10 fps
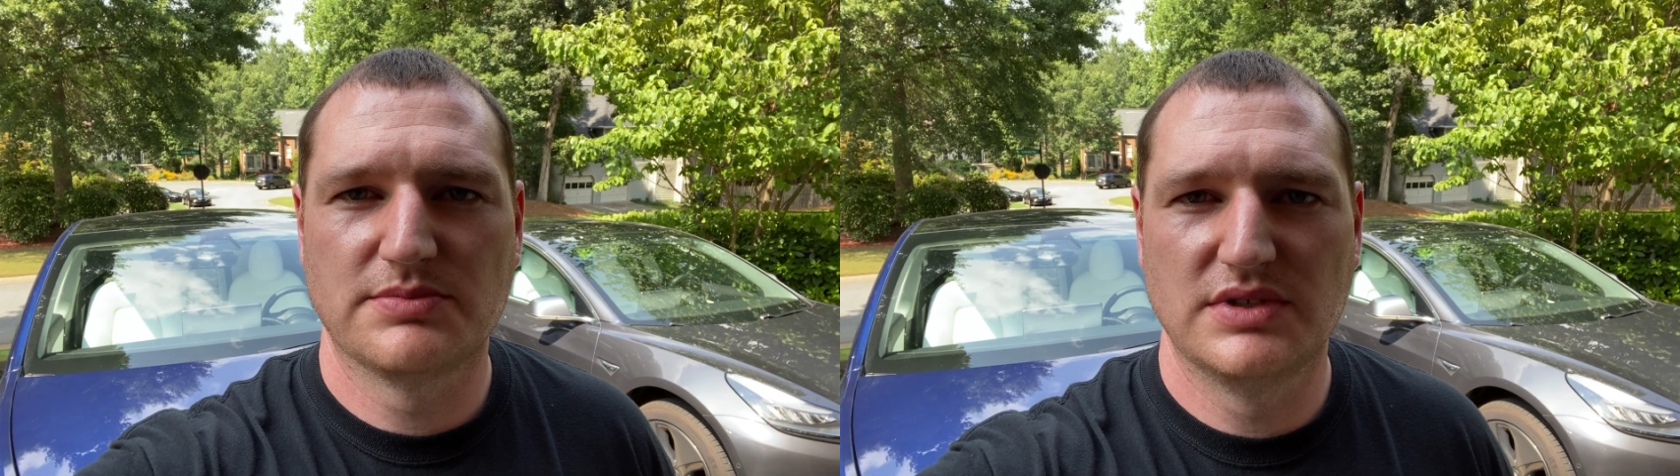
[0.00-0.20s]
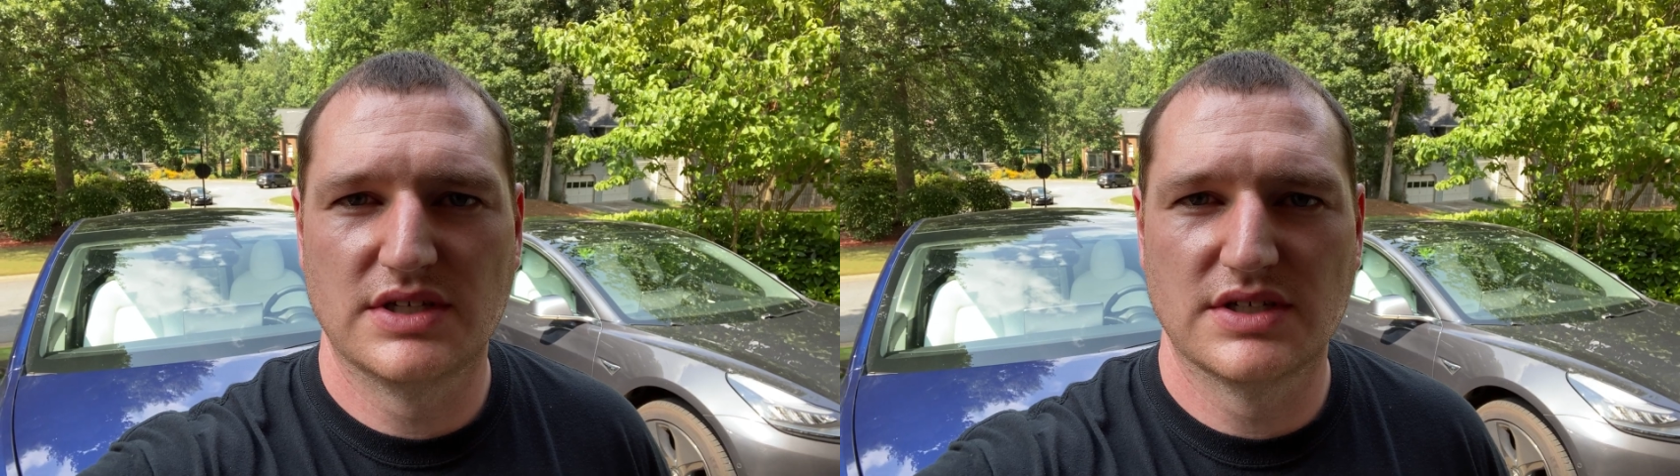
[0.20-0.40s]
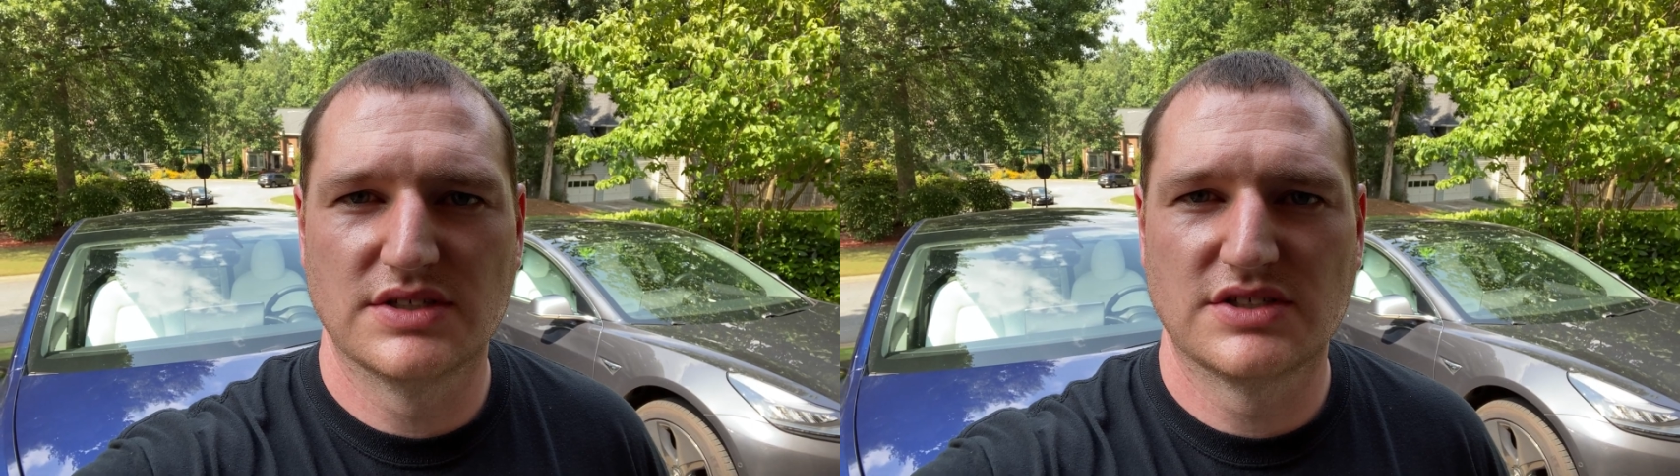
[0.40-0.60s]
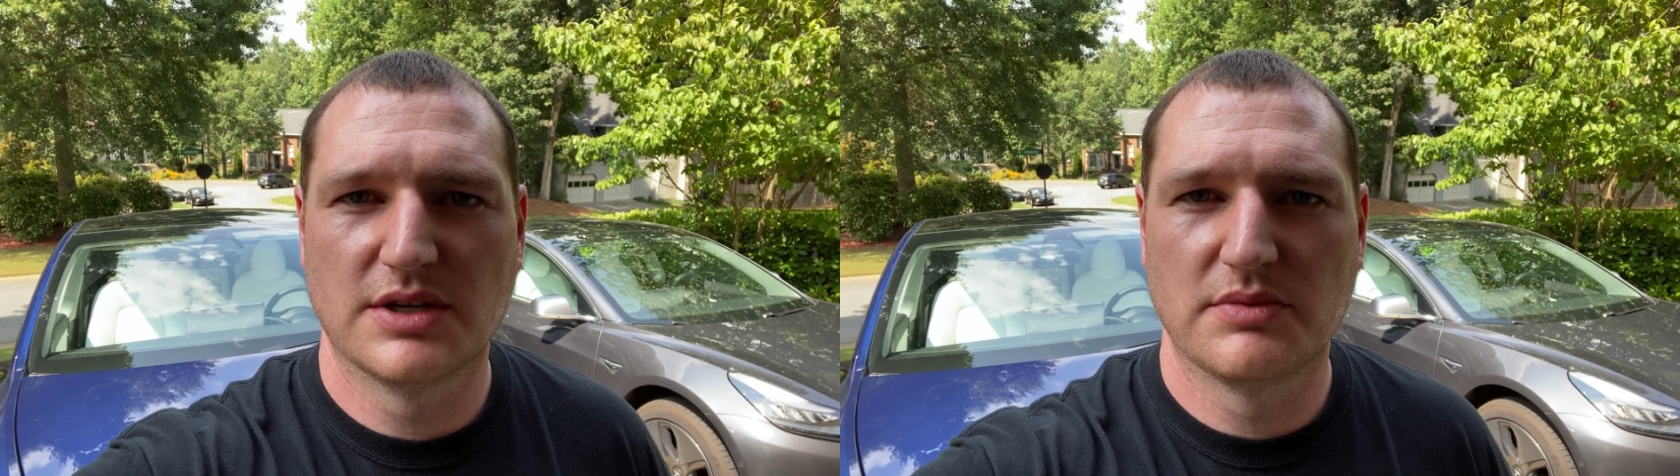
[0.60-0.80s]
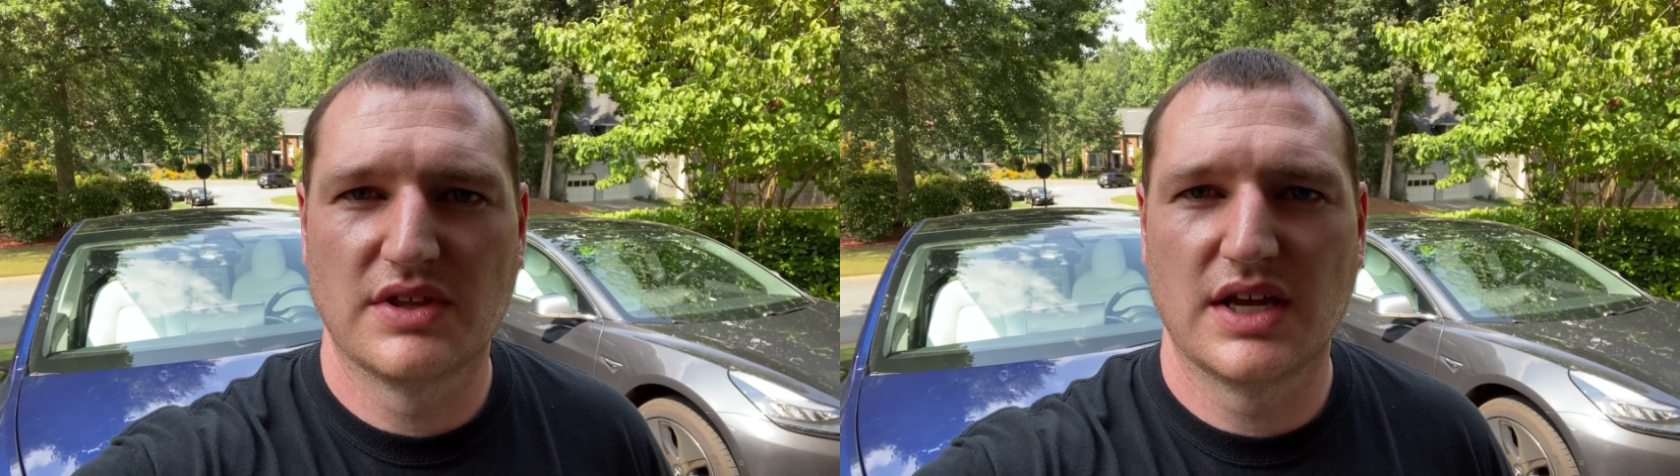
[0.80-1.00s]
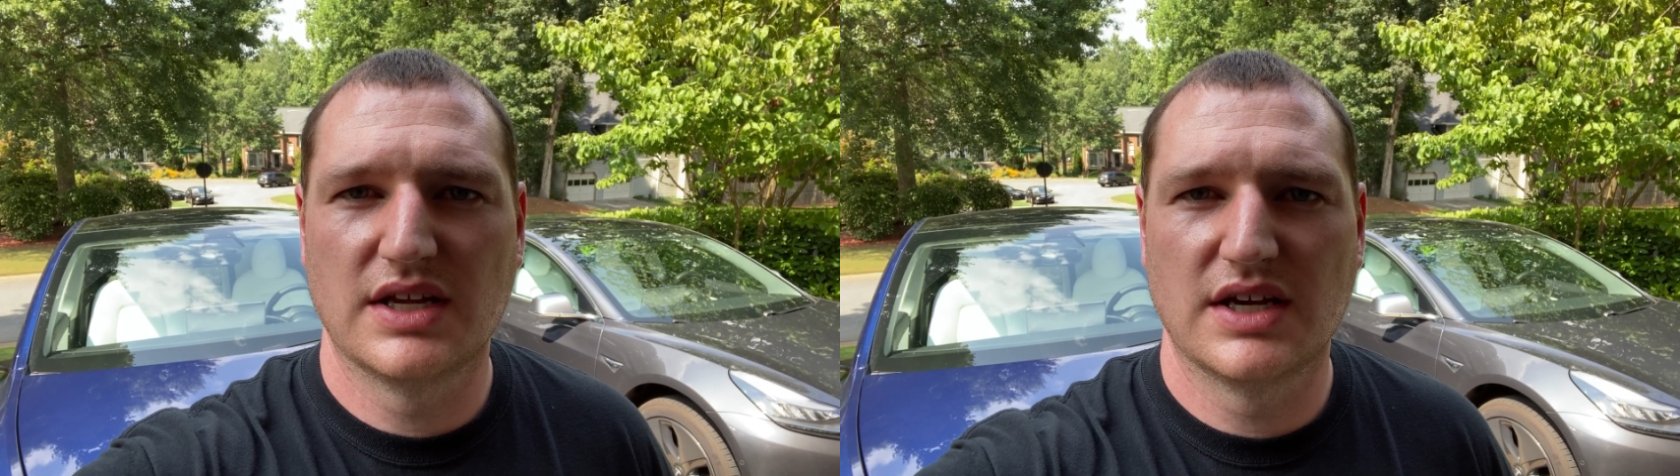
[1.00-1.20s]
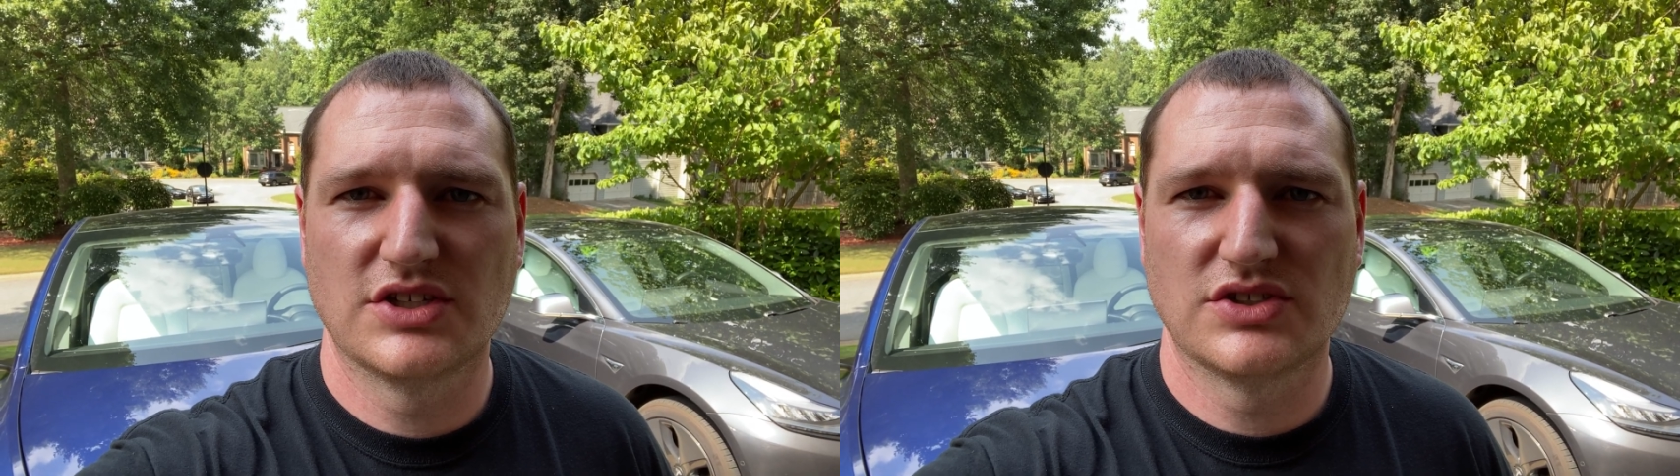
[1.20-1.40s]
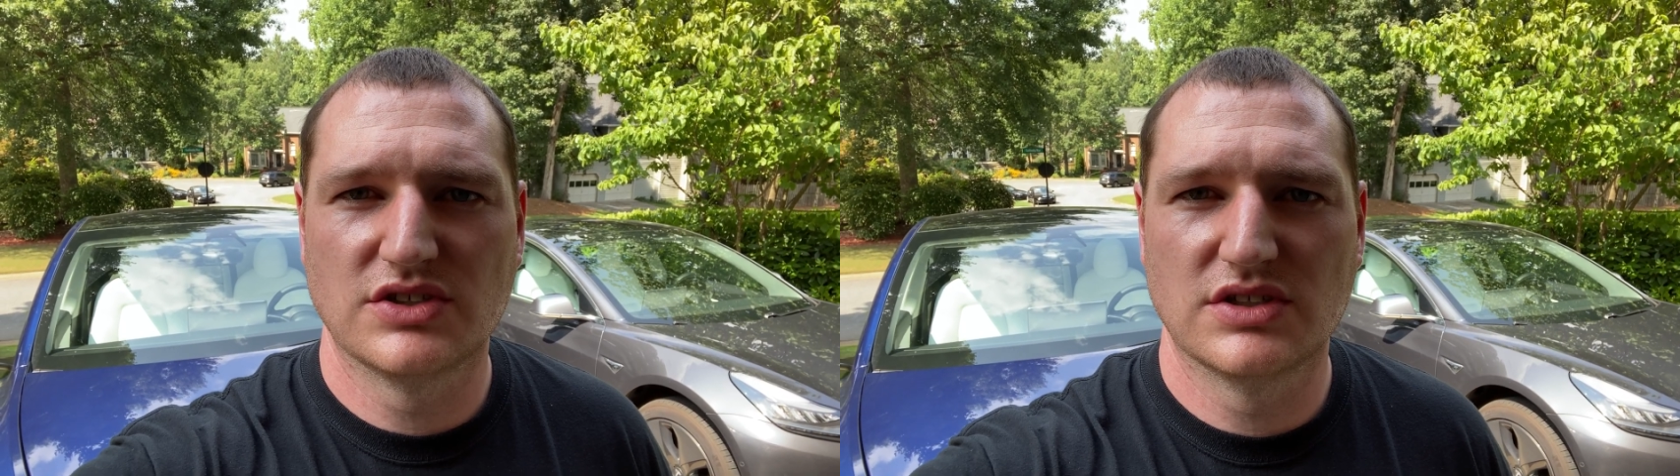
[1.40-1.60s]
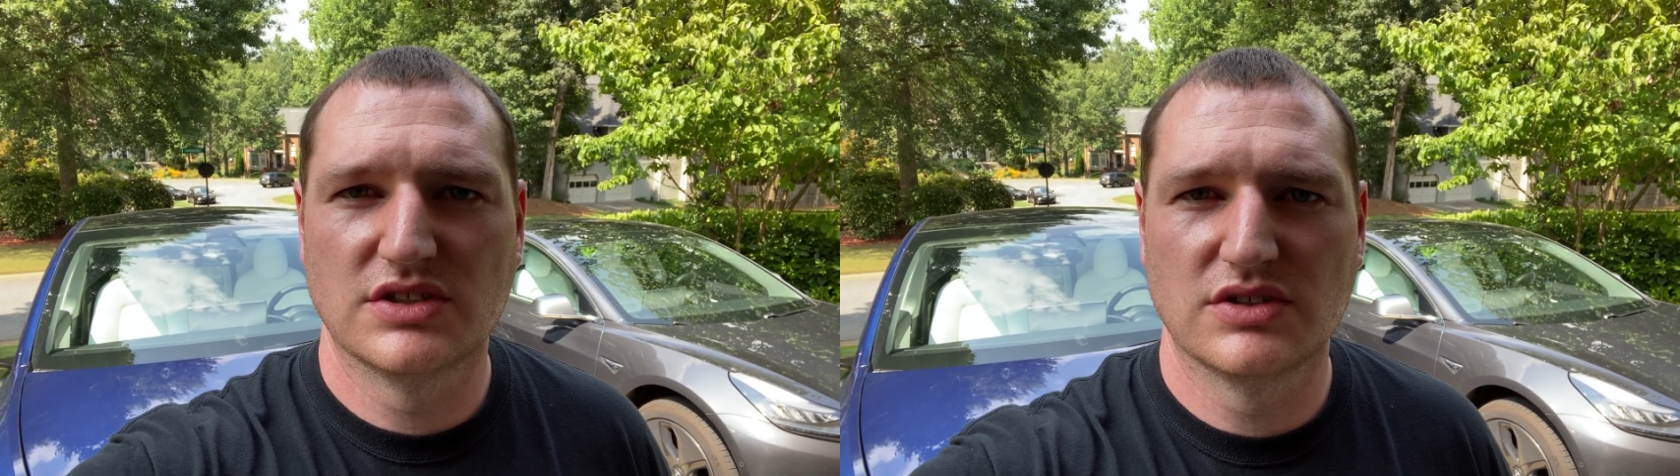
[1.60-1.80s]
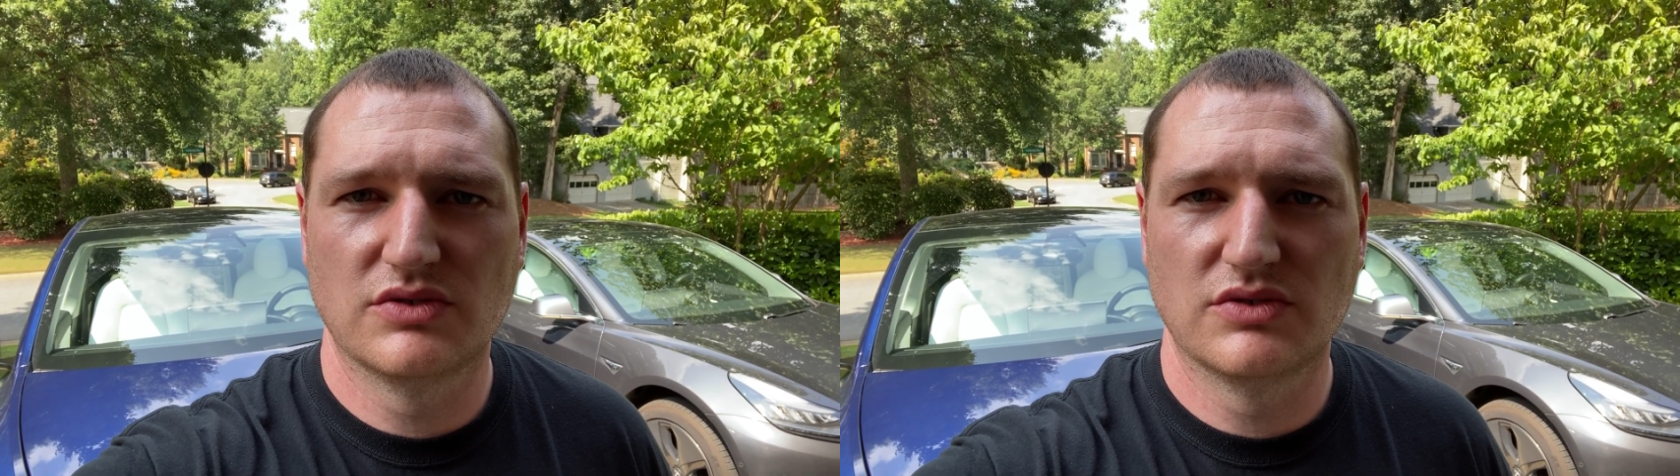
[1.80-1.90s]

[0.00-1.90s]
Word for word: because some of that extra